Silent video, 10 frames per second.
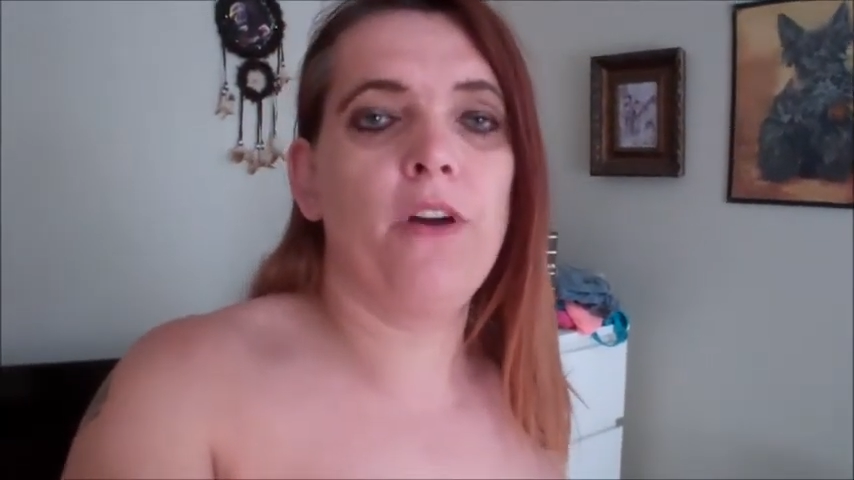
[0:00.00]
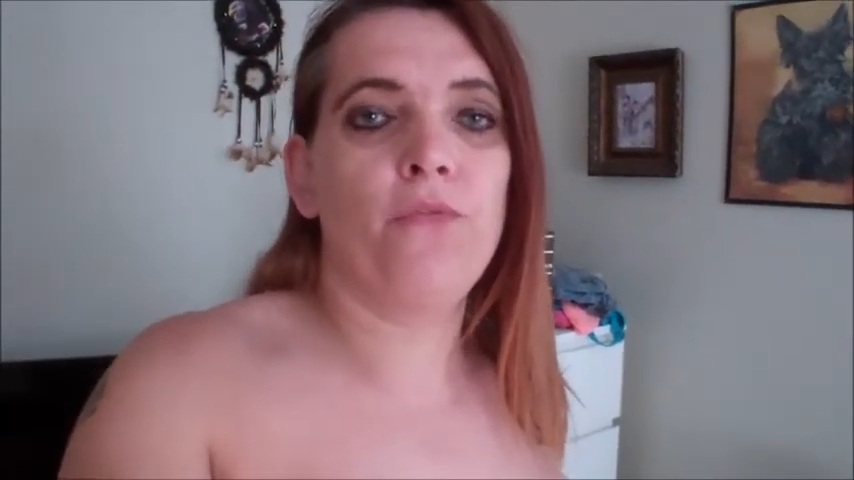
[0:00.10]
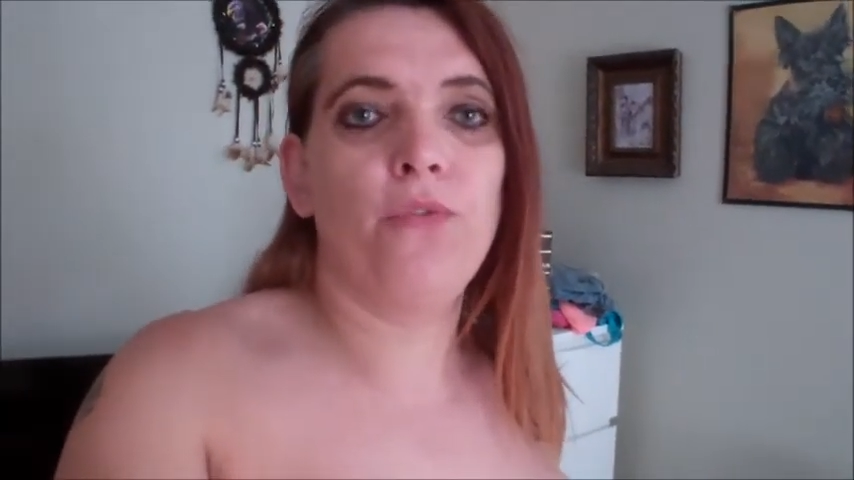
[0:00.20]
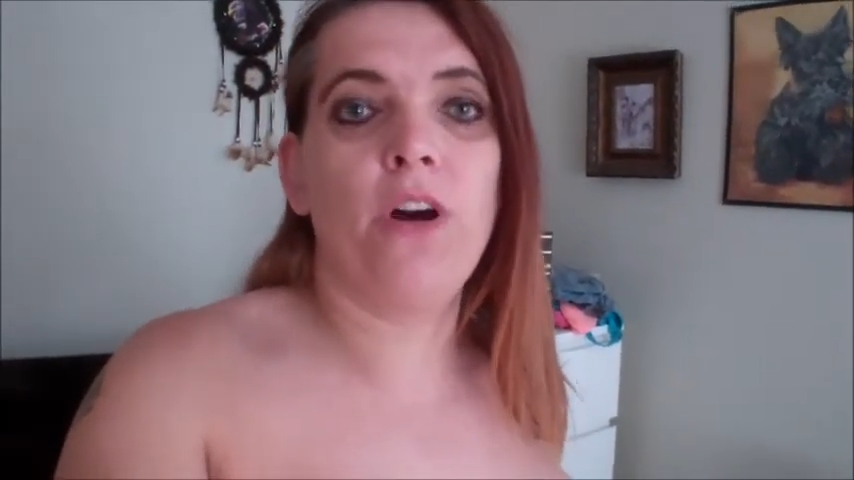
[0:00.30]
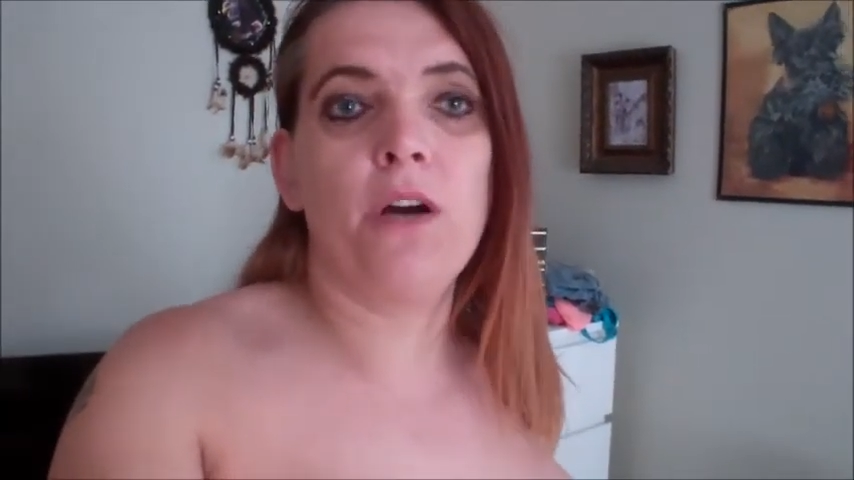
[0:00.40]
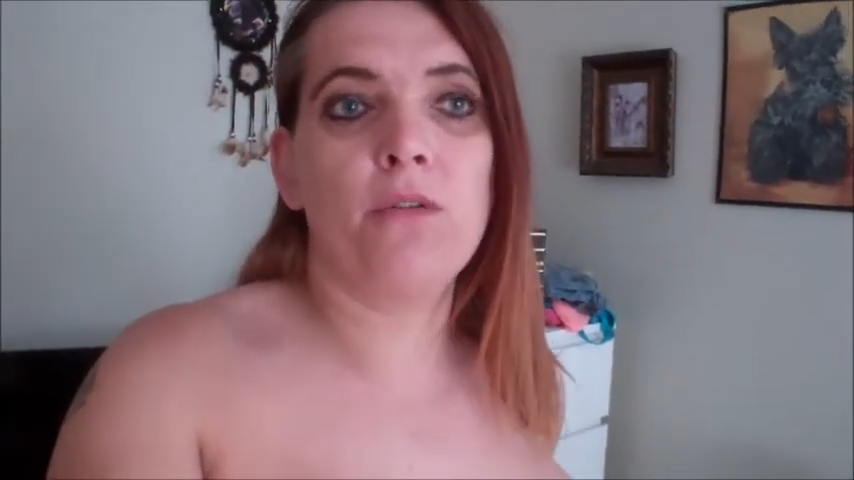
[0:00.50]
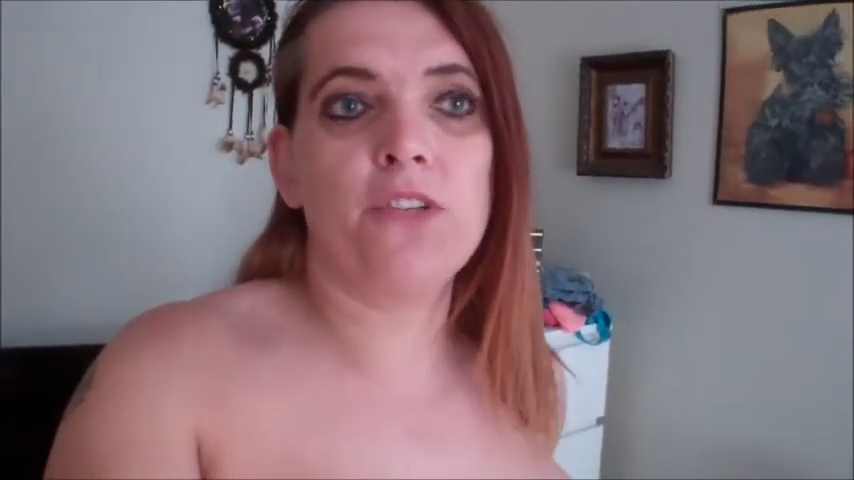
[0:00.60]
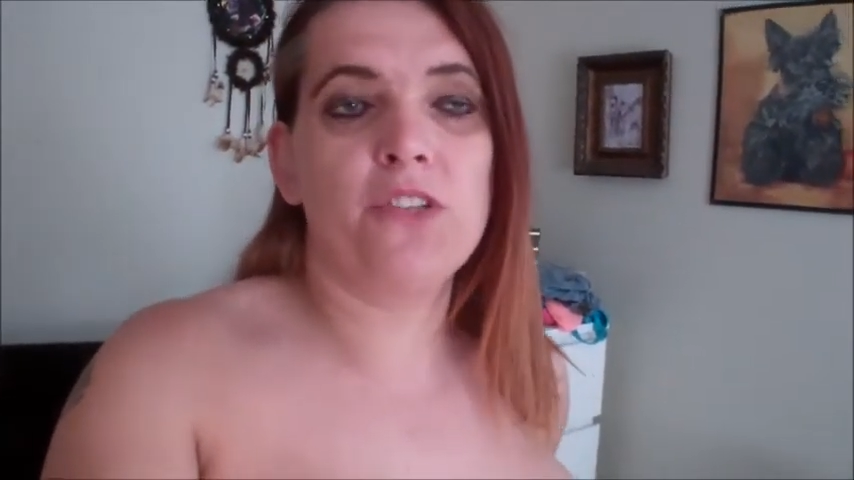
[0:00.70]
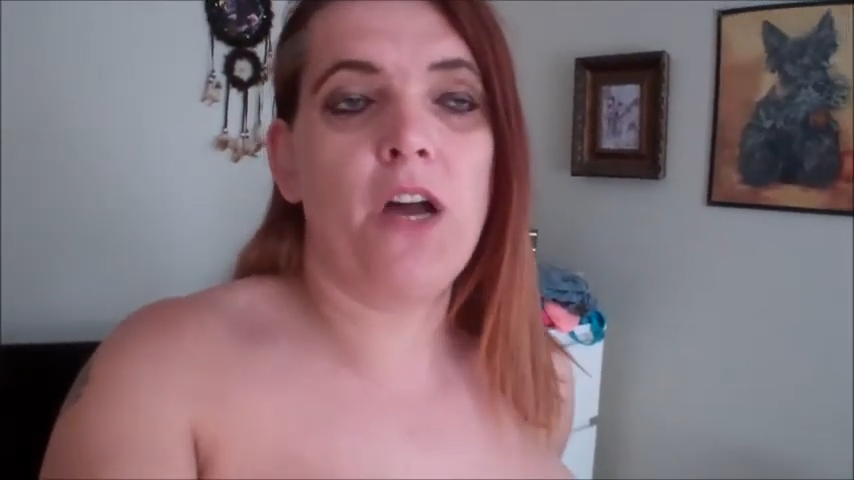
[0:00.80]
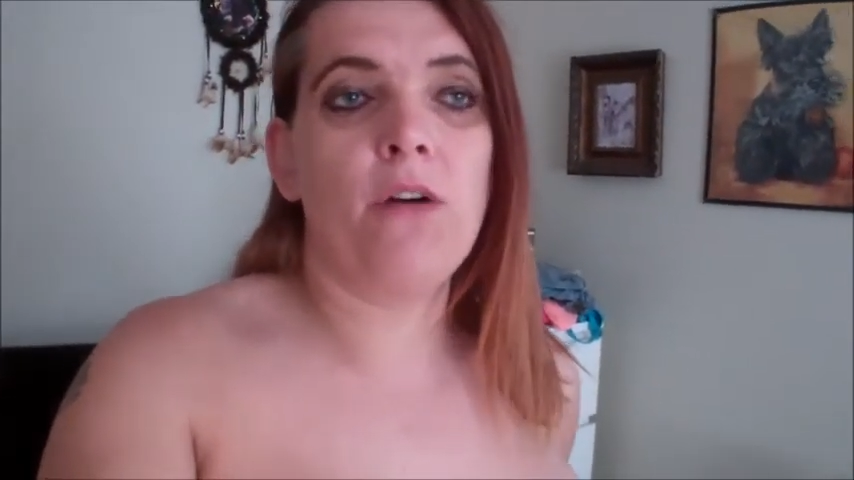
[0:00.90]
four
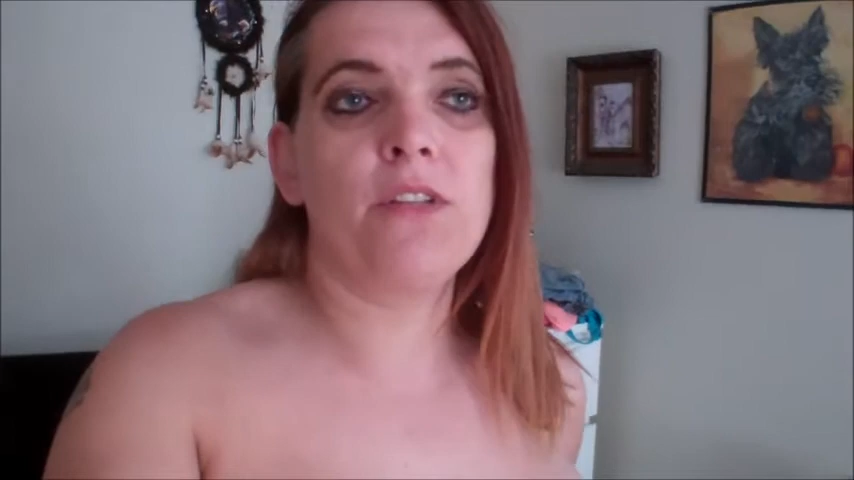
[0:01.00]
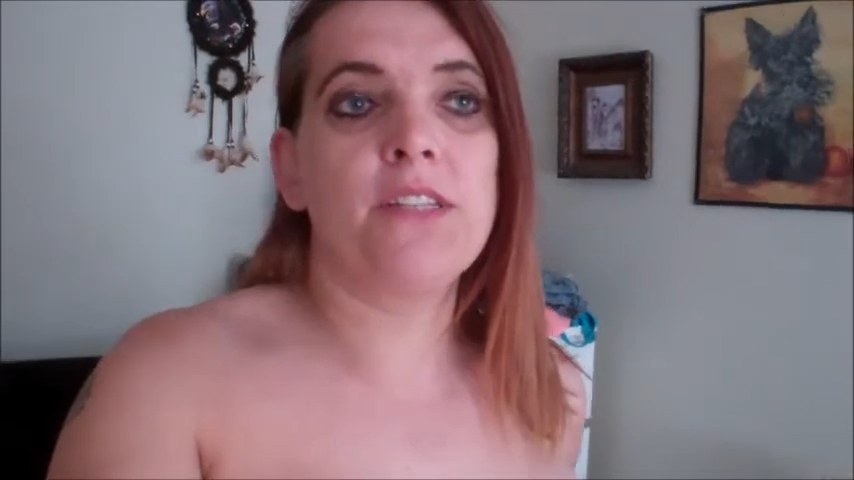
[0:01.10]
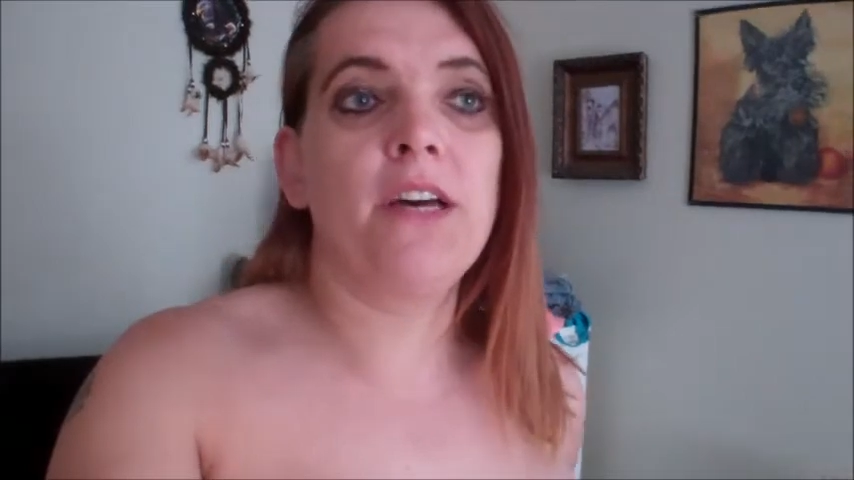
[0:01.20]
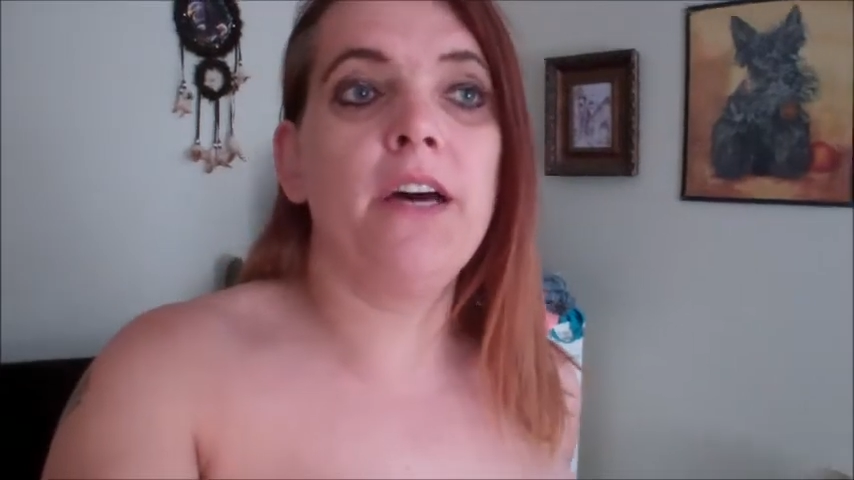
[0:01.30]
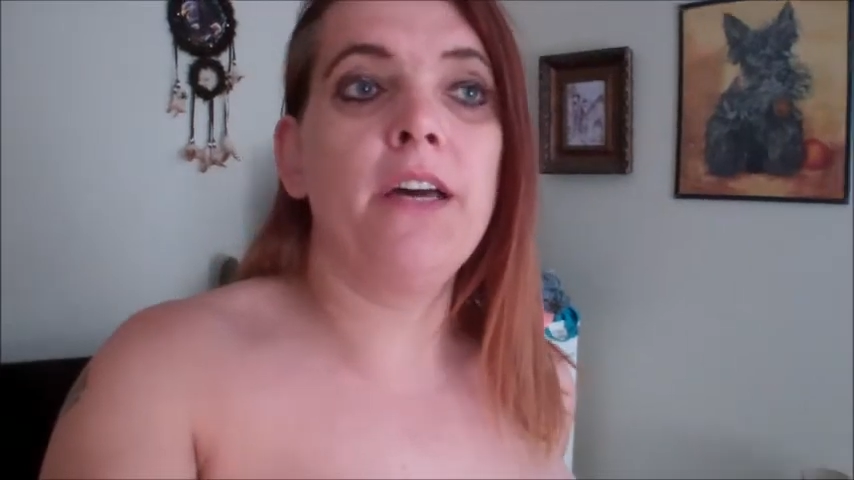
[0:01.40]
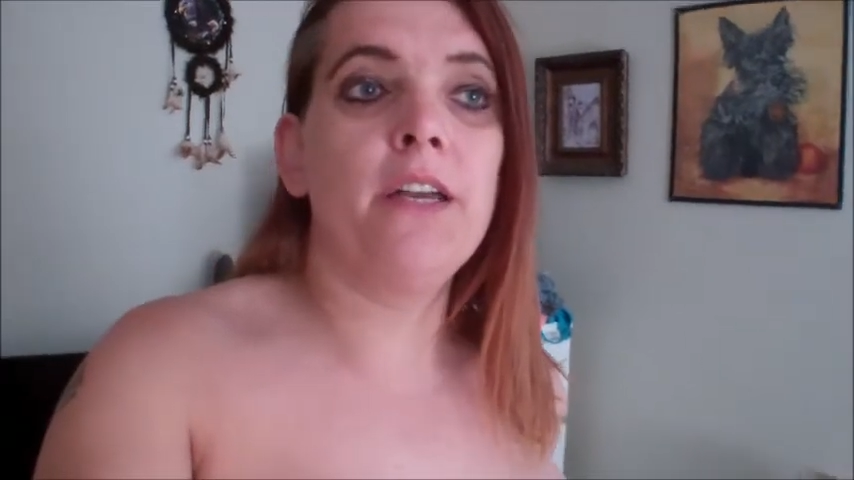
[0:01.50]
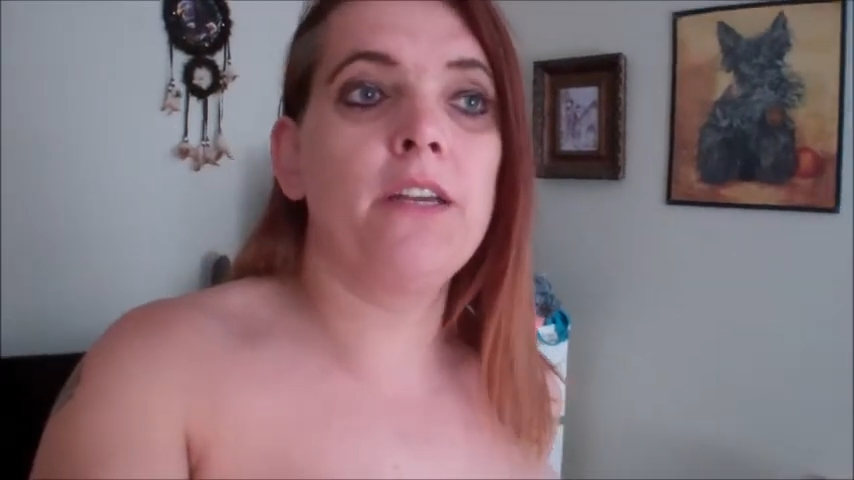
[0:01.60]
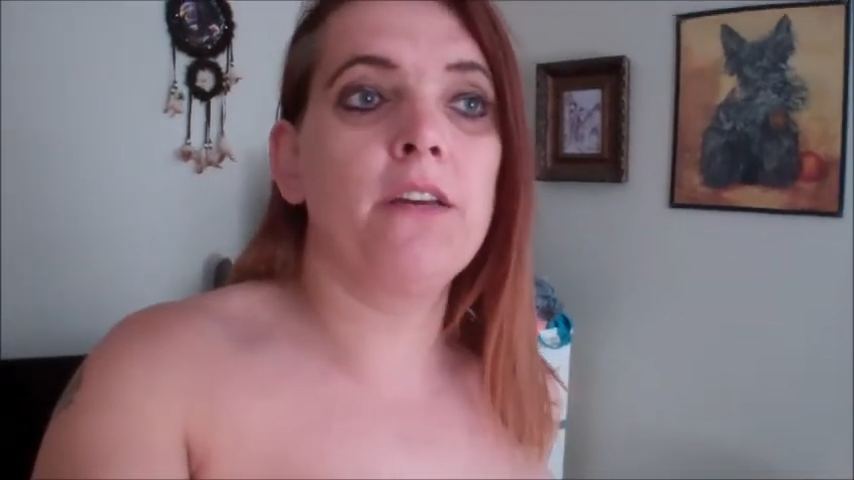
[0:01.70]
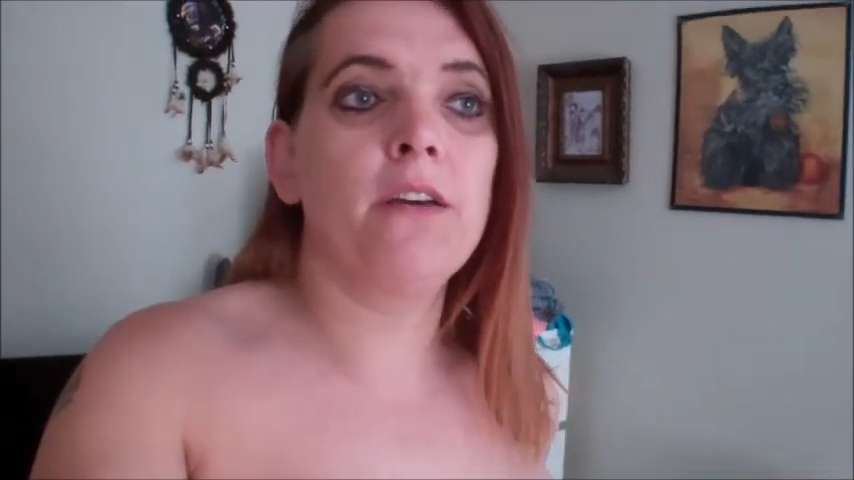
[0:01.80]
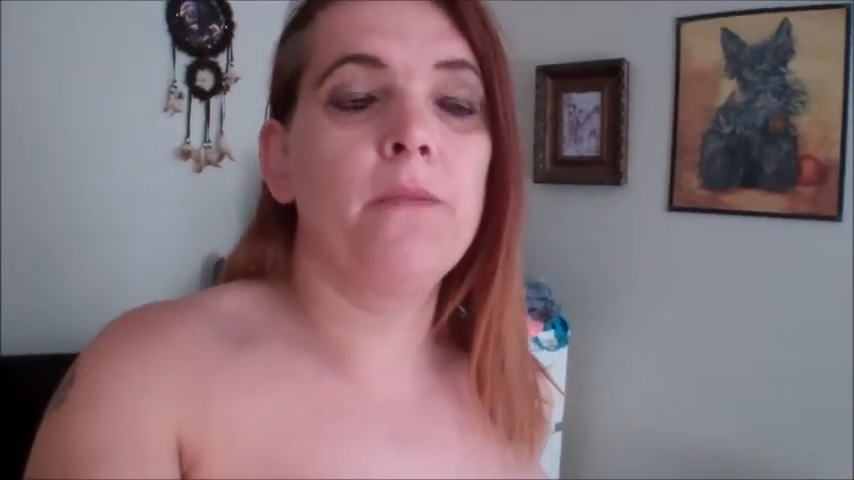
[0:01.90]
hours outside